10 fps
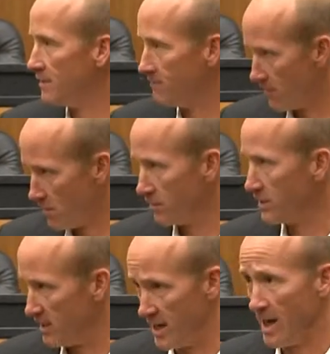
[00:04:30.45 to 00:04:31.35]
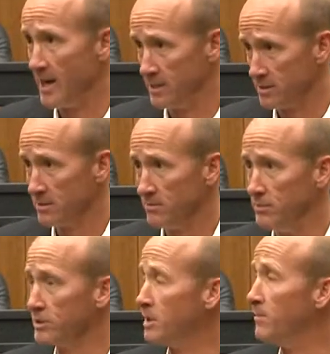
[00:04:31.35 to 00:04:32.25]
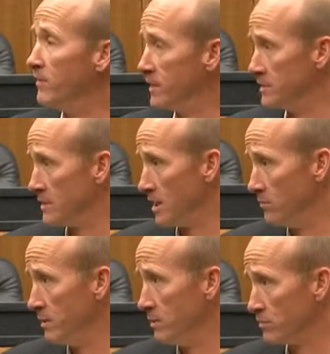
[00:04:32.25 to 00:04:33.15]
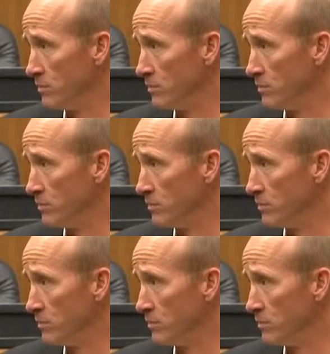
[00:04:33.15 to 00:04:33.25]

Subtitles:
fog and ice built up on the inside of the windows.